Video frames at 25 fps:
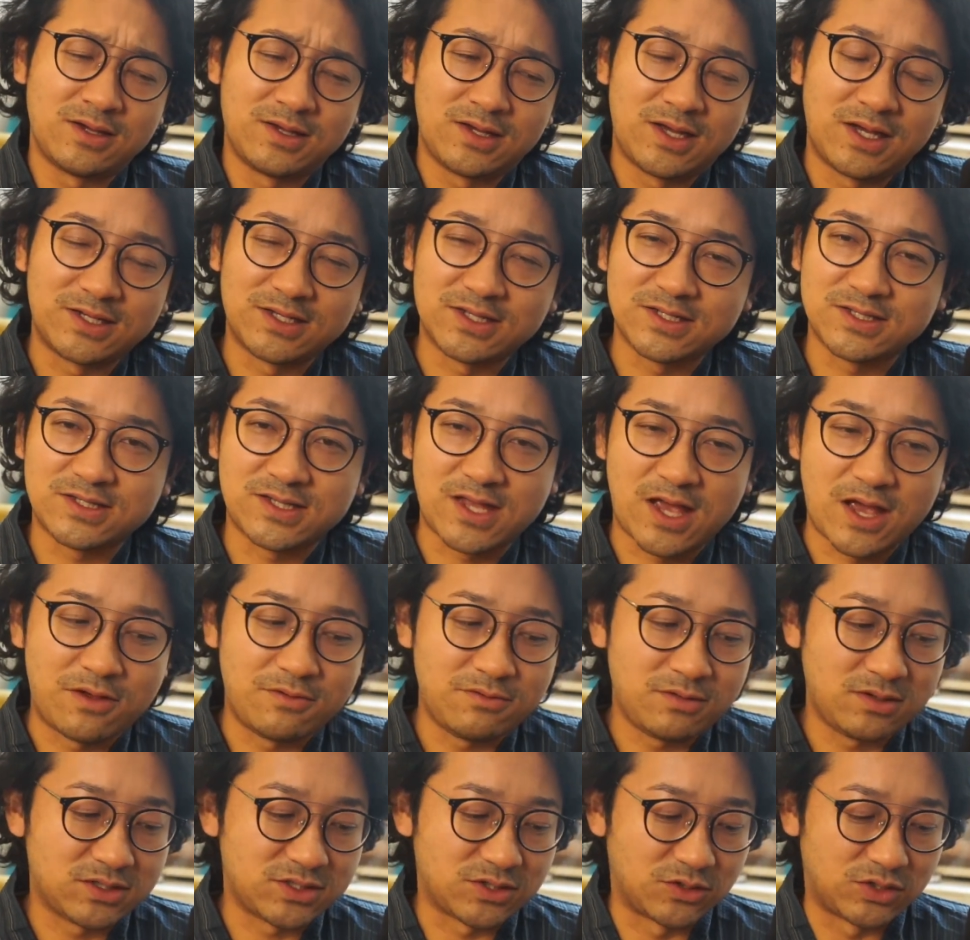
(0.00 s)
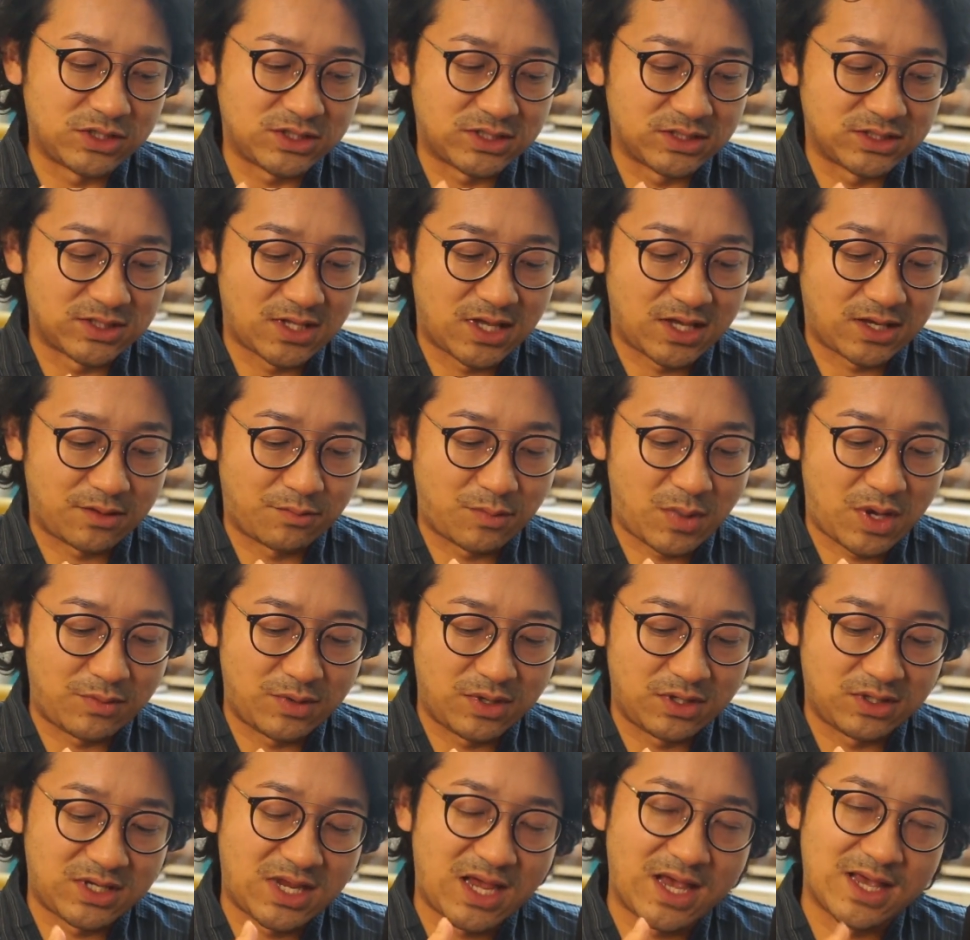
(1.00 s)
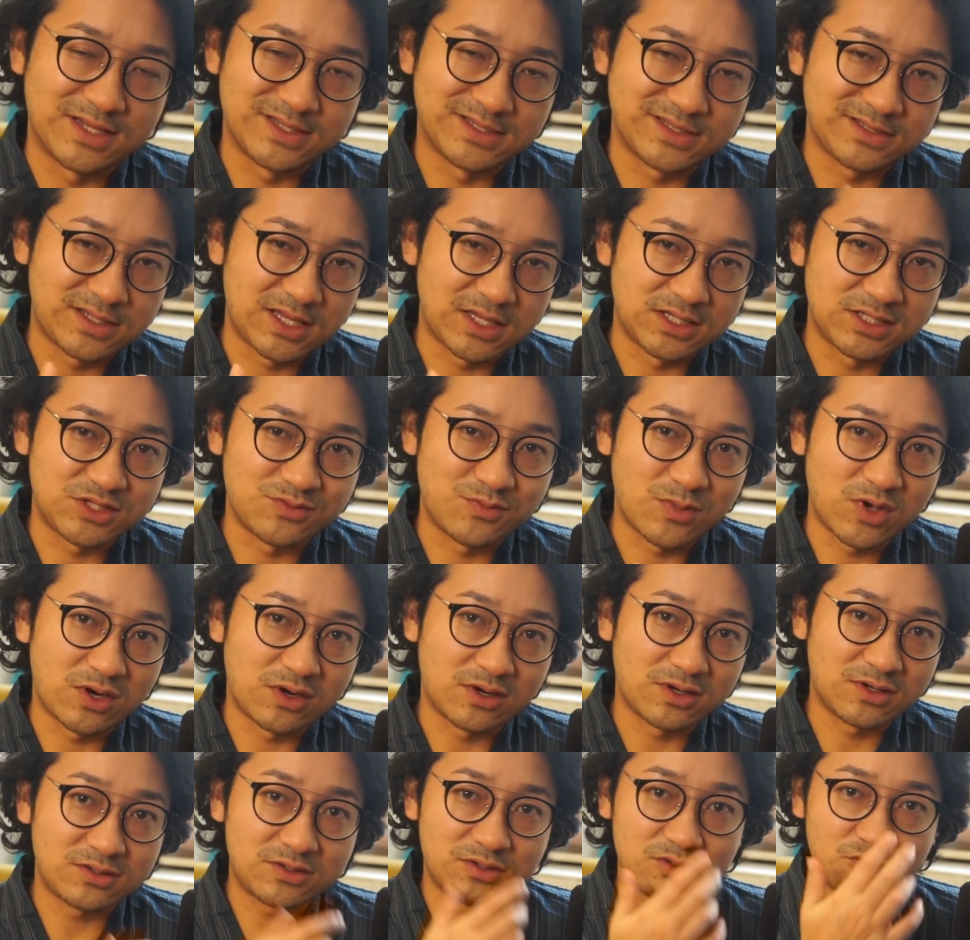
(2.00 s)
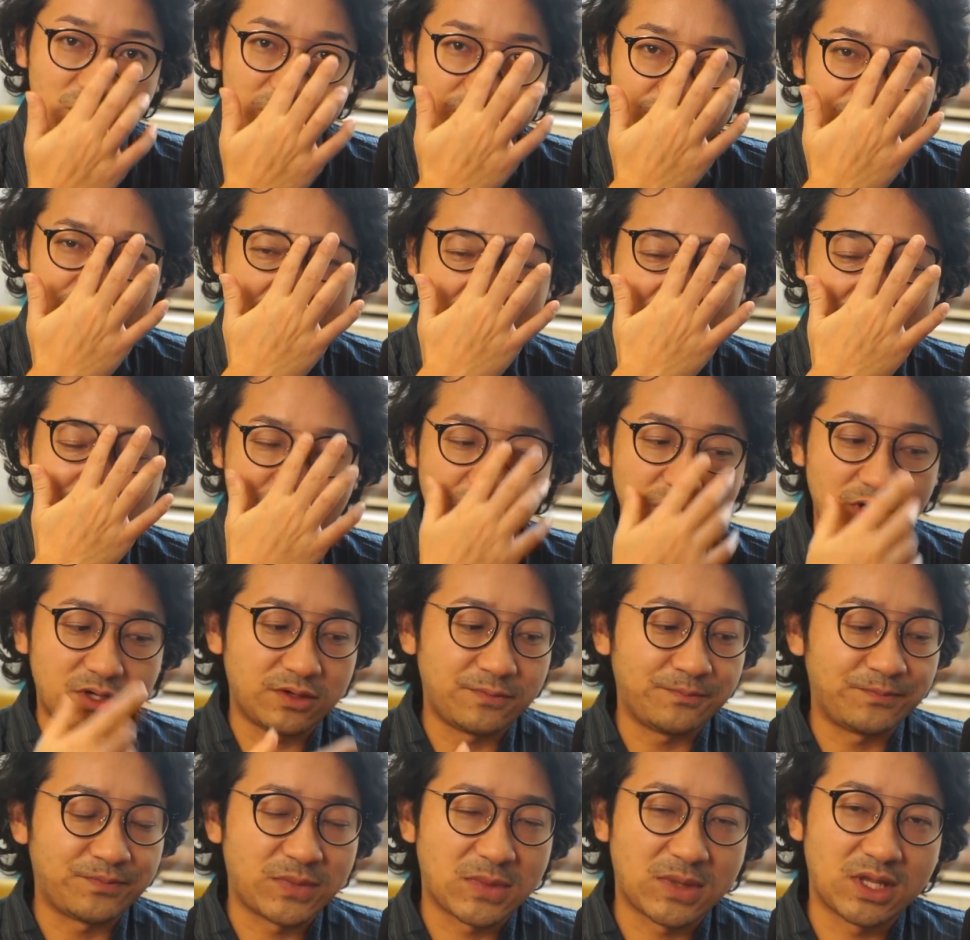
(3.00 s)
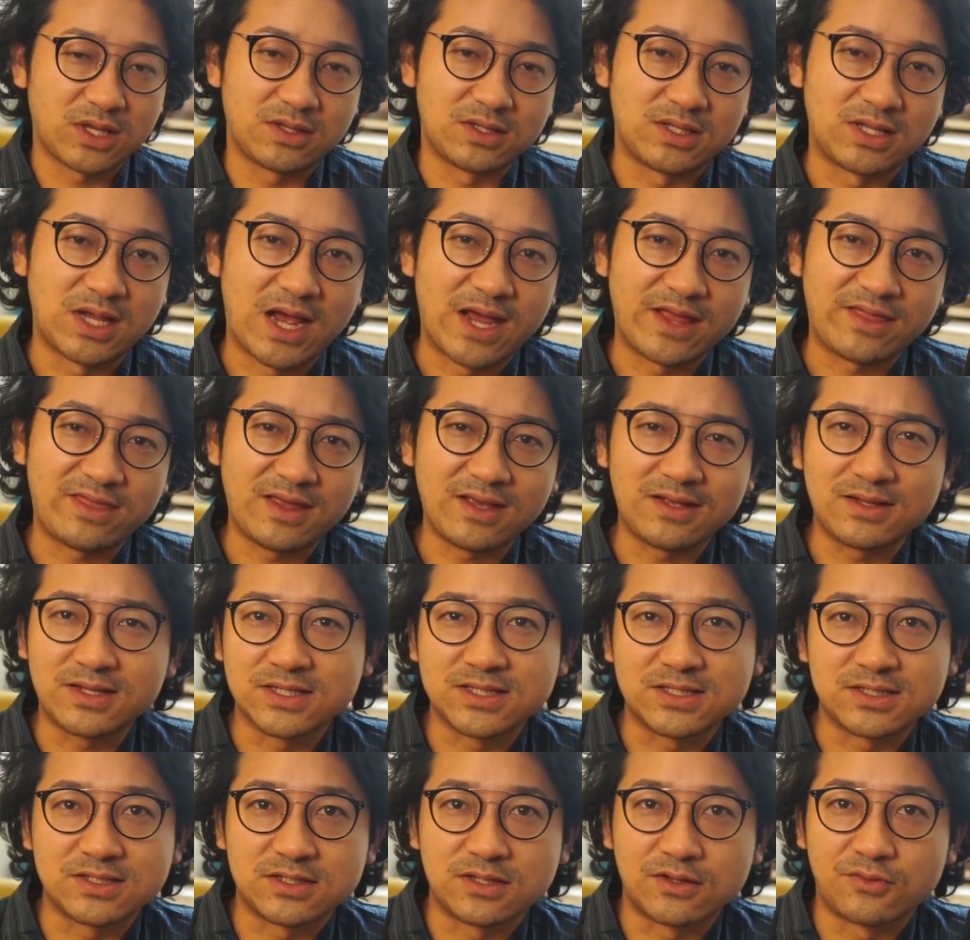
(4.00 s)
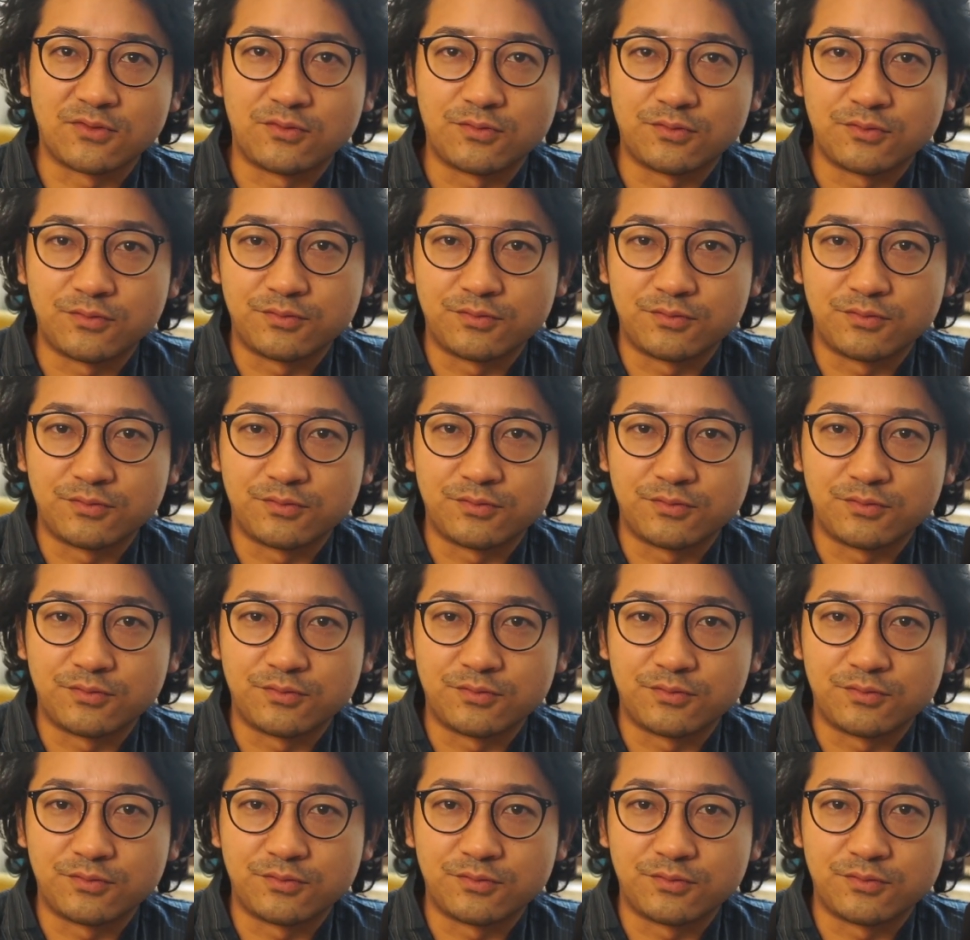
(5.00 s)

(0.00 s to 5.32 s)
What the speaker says: How does it sound? So this is like maybe 10 centimeter, 12 centimeter. I think this is the